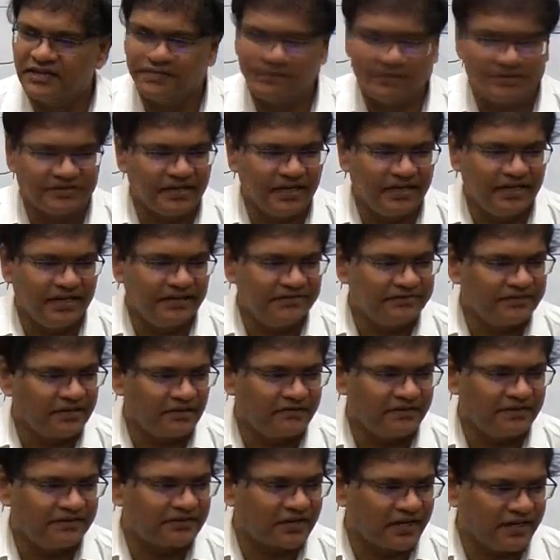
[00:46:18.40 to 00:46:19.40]
Especially in
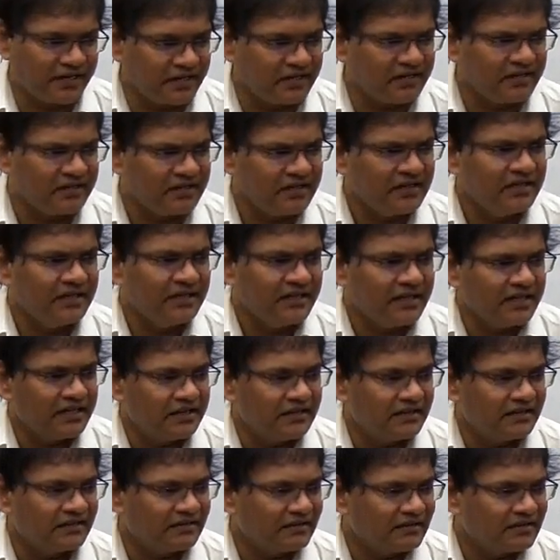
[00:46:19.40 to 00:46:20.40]
in-service training,
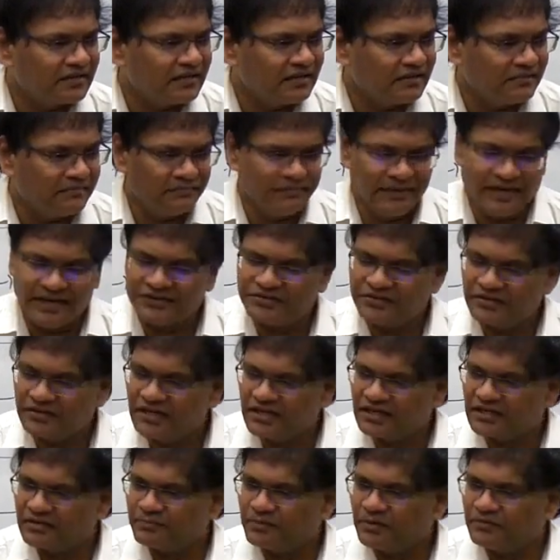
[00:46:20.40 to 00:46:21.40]
make
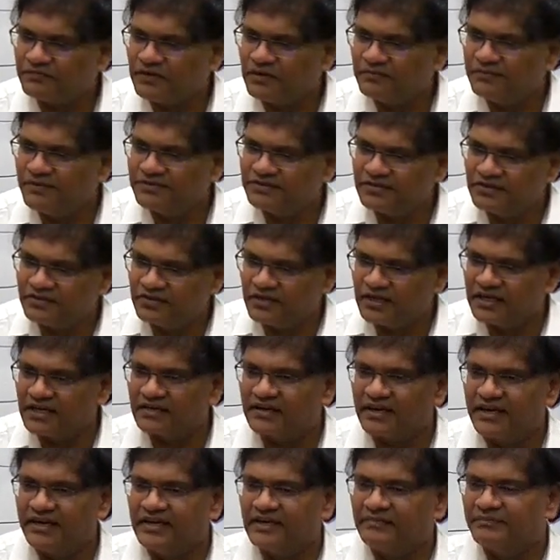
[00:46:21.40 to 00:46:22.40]
sure that the performance
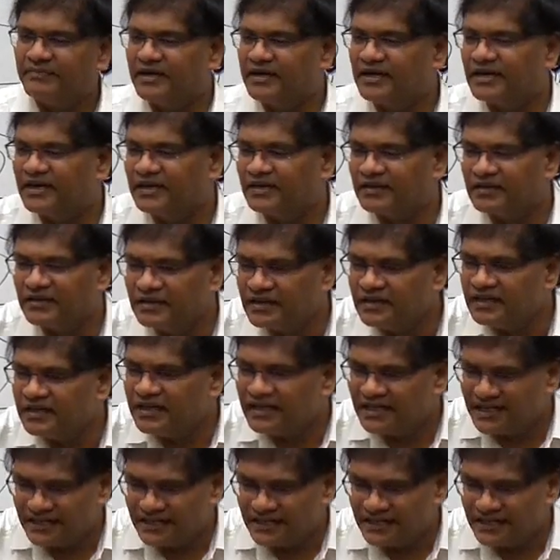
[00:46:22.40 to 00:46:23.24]
during training period